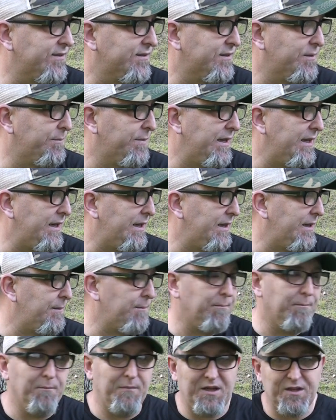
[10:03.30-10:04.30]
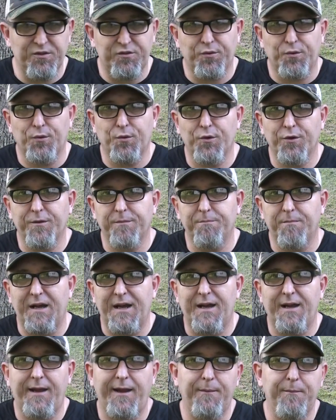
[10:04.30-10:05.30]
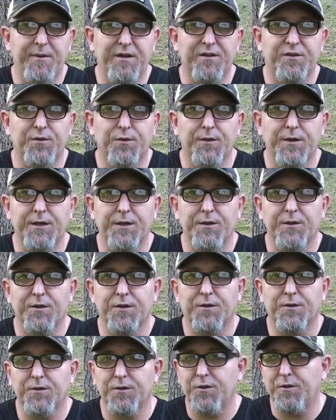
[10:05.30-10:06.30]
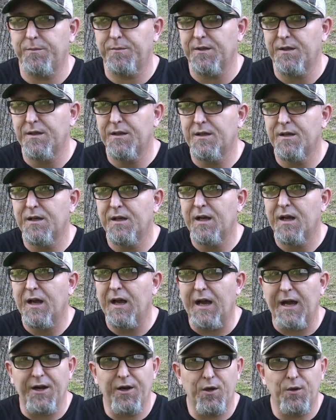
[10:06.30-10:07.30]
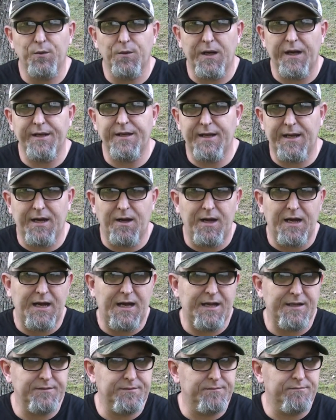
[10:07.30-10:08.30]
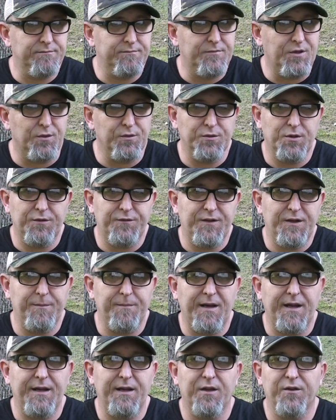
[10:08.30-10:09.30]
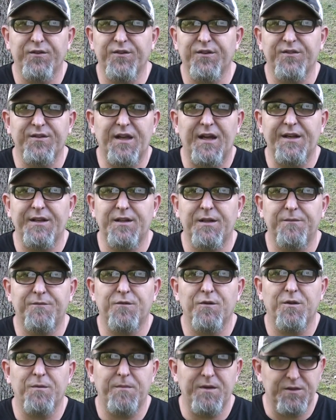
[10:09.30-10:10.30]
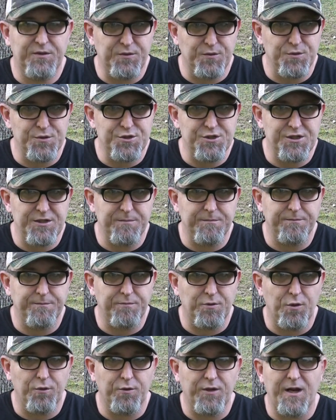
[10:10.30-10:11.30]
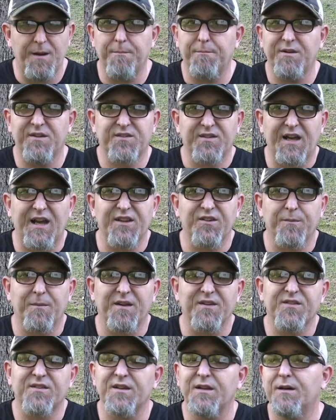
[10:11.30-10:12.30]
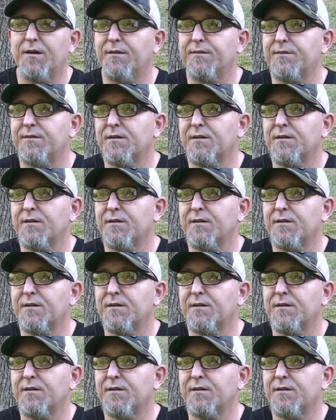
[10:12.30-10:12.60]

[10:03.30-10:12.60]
to be mentored by a mentor here in the group. I know right now, I don't know if anybody else has signed up for the mentorship program besides myself.